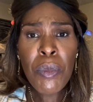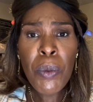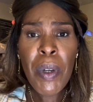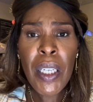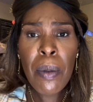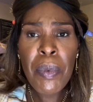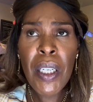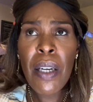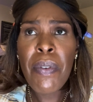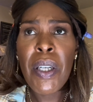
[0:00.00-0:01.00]
new makeup that
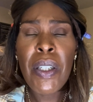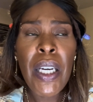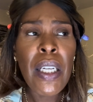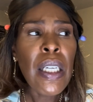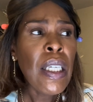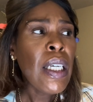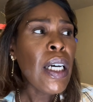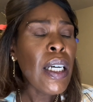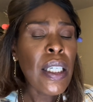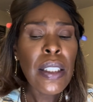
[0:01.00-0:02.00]
I found at
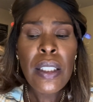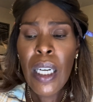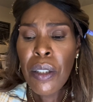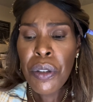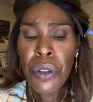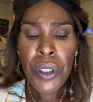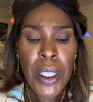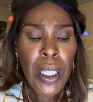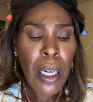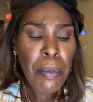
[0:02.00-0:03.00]
Dollar Tree.
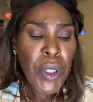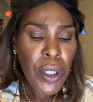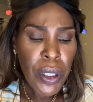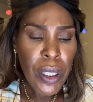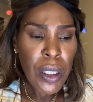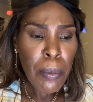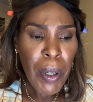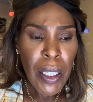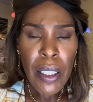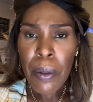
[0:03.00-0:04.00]
I'm curious
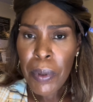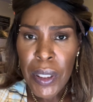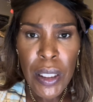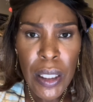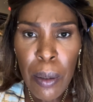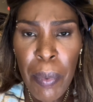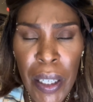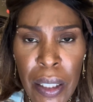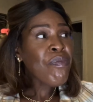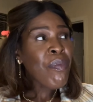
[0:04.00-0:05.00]
about it. I want to see about
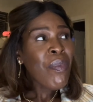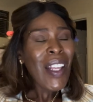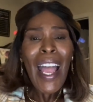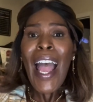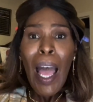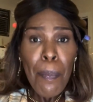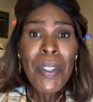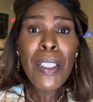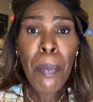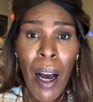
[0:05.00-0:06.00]
it. I
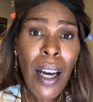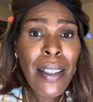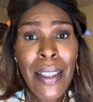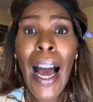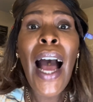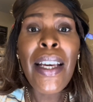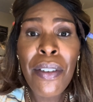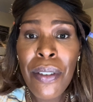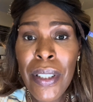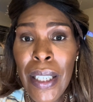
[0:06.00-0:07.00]
happened upon an
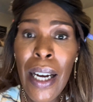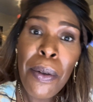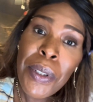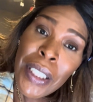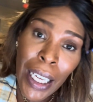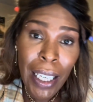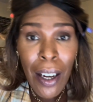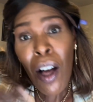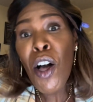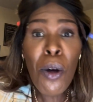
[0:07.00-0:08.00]
aisle and I was like,
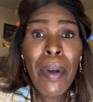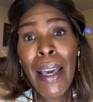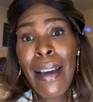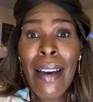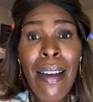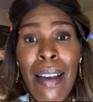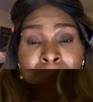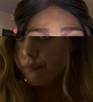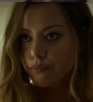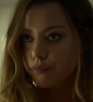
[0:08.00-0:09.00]
oh my gosh.